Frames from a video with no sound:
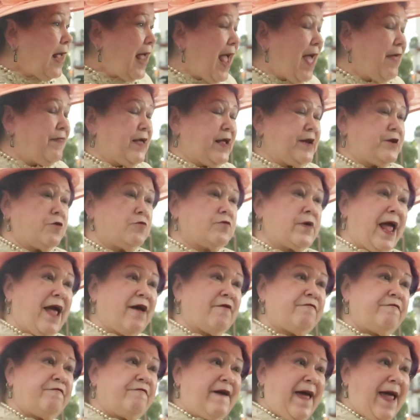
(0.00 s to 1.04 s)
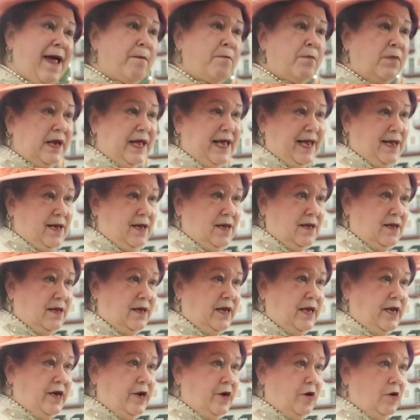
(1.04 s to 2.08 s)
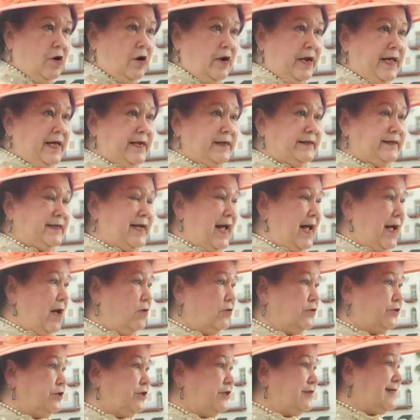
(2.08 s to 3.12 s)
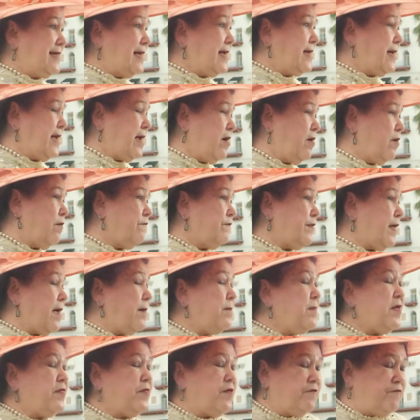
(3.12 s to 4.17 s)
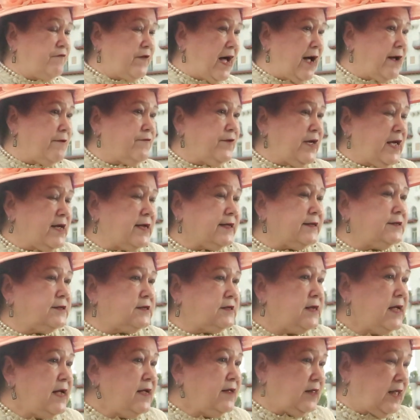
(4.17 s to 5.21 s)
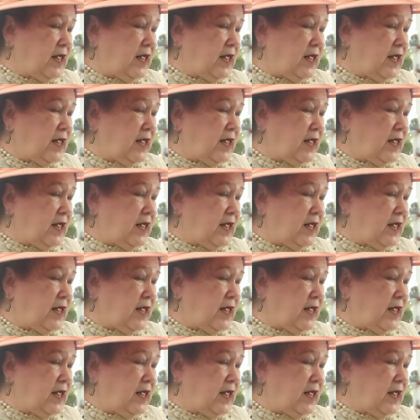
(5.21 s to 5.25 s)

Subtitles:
and they don't have family here in town to take care of them and the five kids